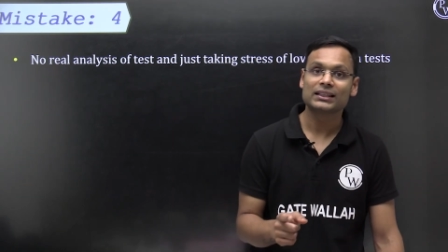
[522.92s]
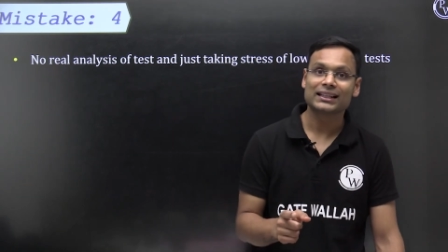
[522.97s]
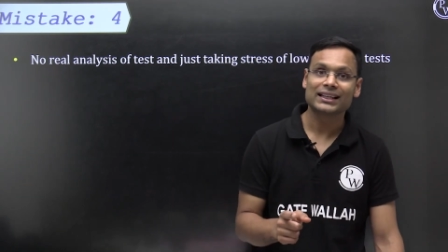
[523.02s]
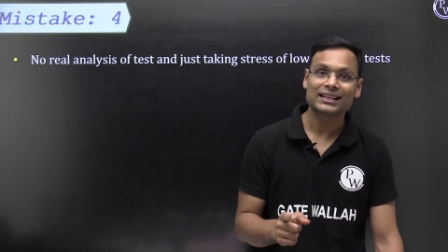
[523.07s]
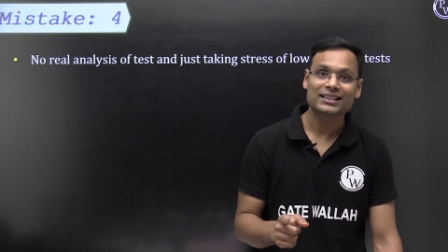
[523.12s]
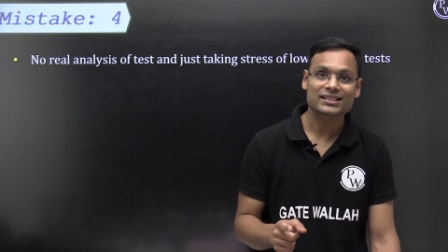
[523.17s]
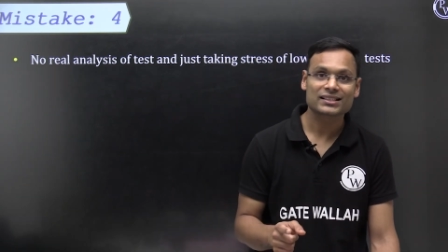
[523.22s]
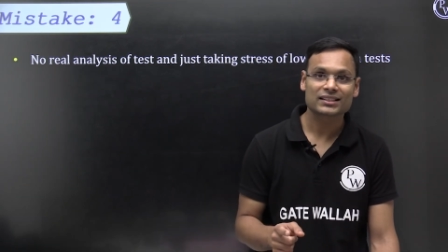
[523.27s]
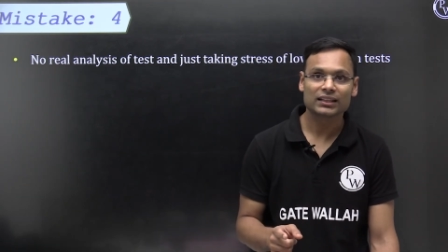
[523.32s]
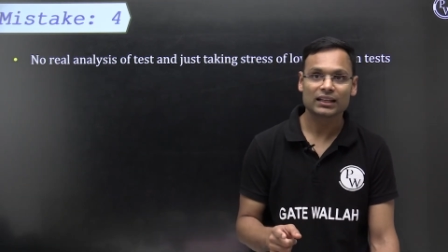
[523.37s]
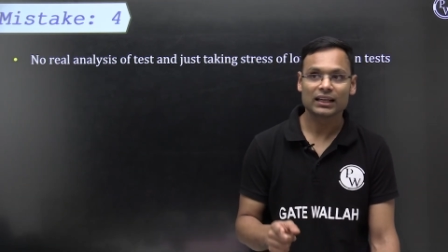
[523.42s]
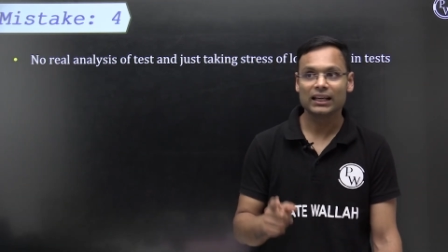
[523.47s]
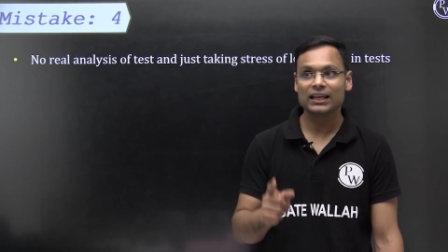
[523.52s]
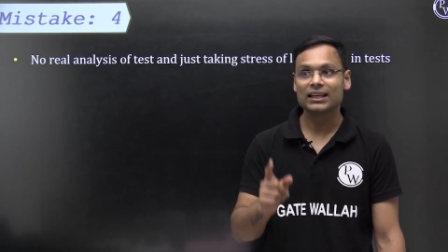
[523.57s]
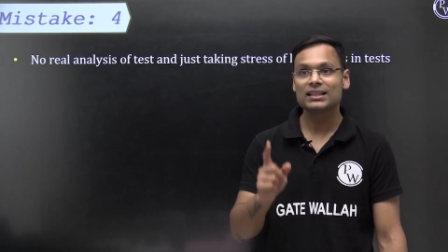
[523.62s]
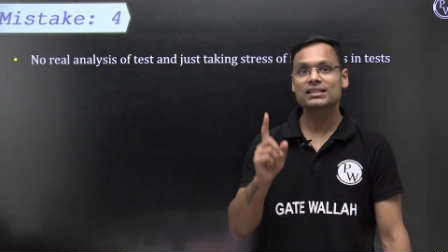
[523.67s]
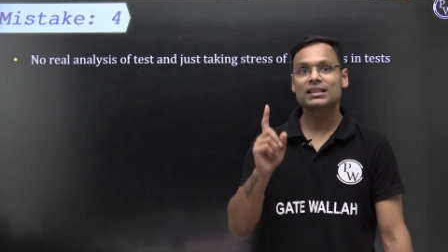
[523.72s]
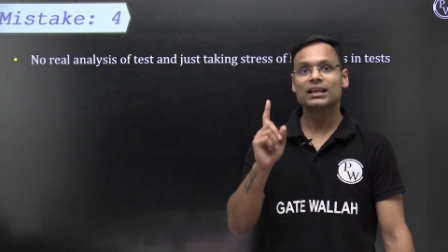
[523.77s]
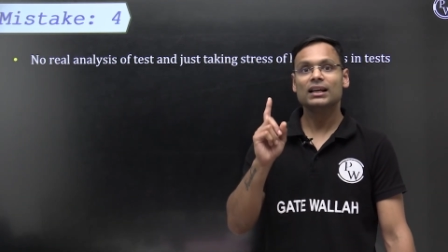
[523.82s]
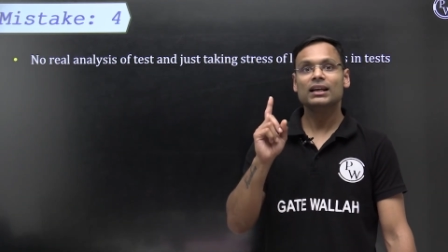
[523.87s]
test
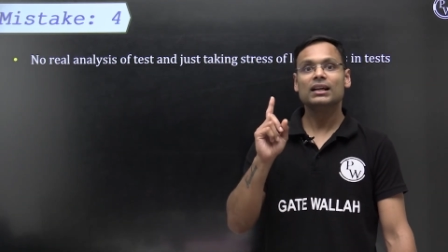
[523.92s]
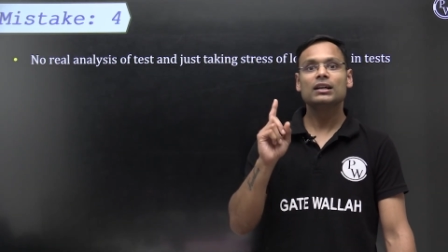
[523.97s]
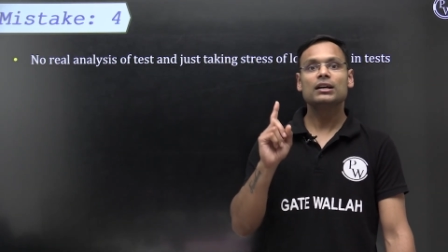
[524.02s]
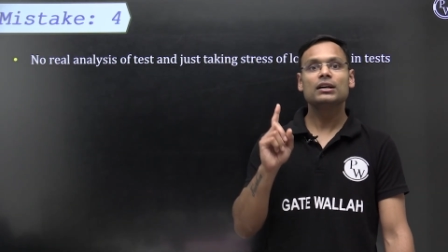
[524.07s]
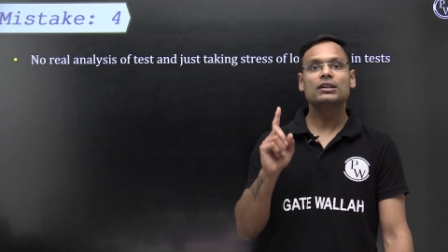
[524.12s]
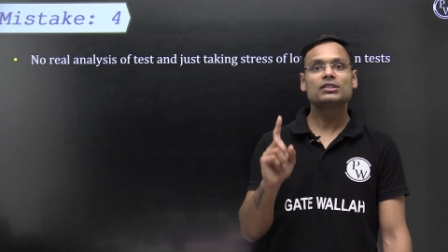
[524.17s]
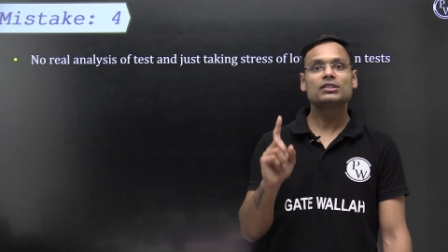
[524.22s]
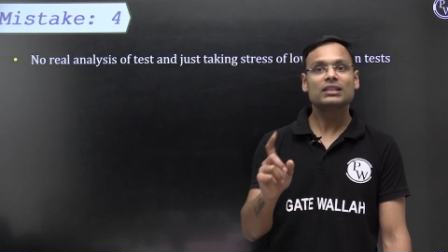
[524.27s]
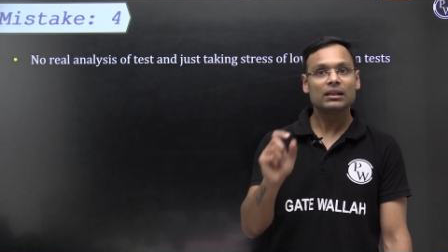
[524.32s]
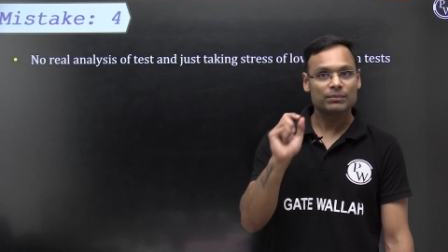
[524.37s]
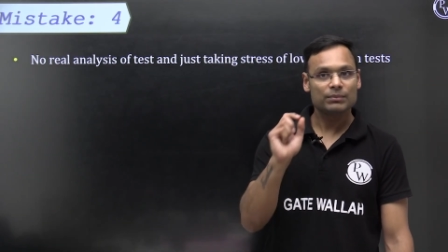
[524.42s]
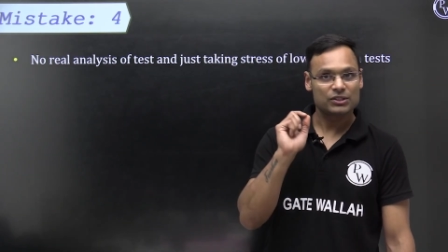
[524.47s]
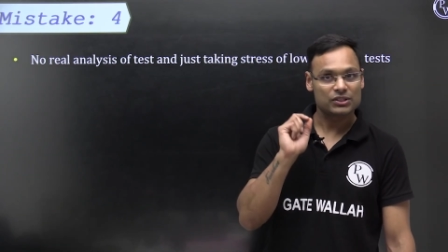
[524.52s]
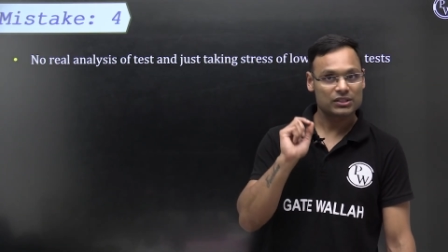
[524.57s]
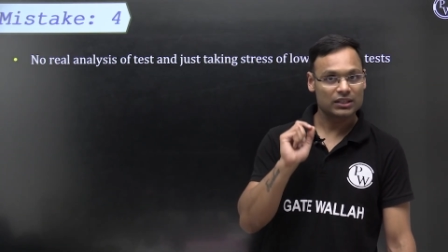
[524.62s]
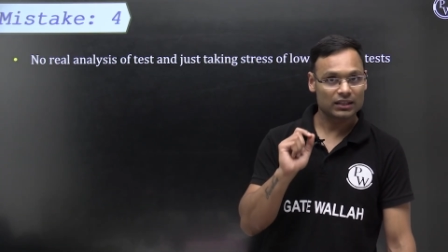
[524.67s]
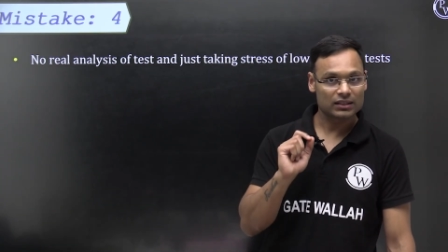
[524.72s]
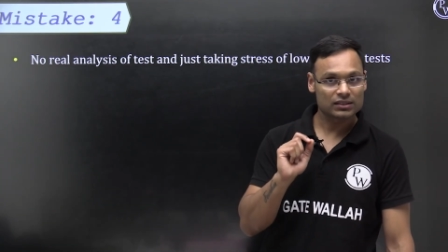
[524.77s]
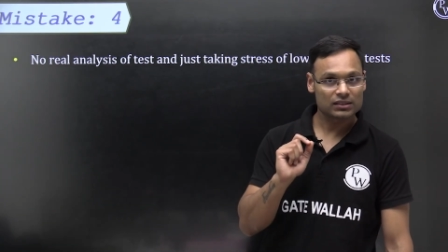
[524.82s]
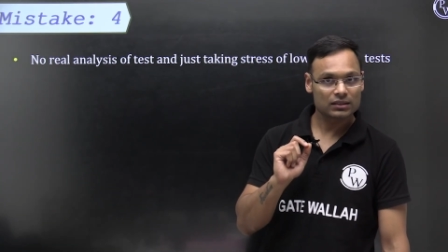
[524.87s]
is silly
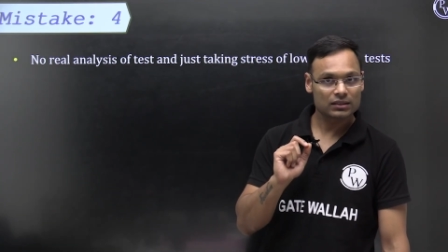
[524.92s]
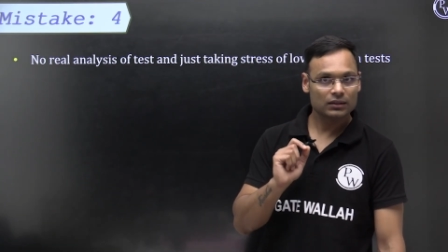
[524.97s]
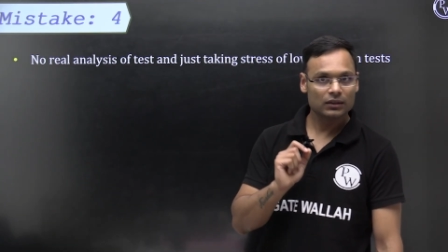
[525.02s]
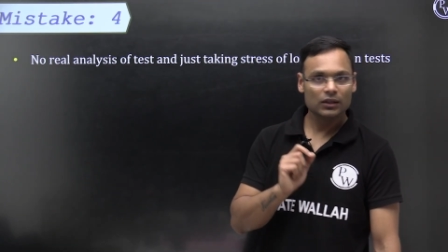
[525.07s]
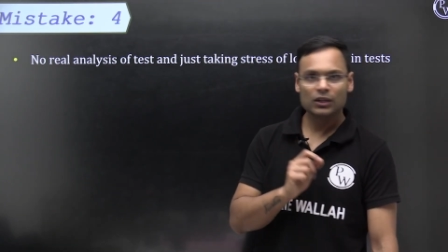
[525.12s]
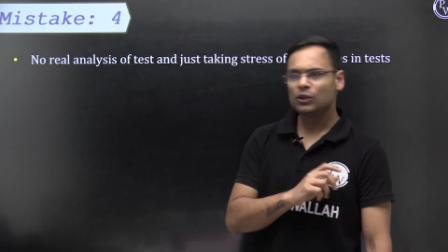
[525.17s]
mistakes.